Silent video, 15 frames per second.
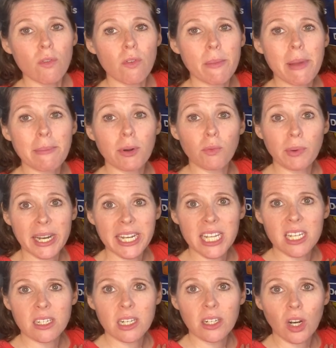Remember, right
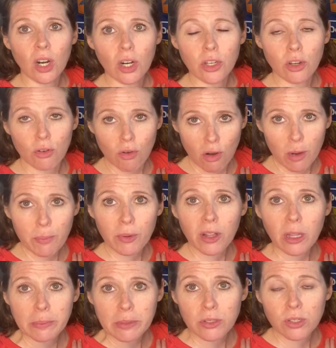hand on heart. Your grown-up will
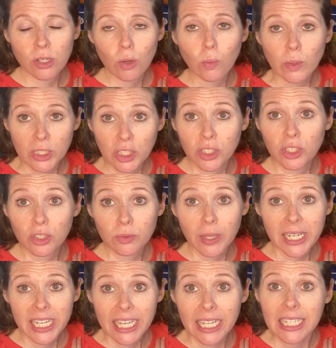help you to know which is your
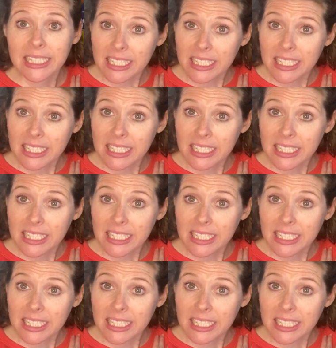right hand.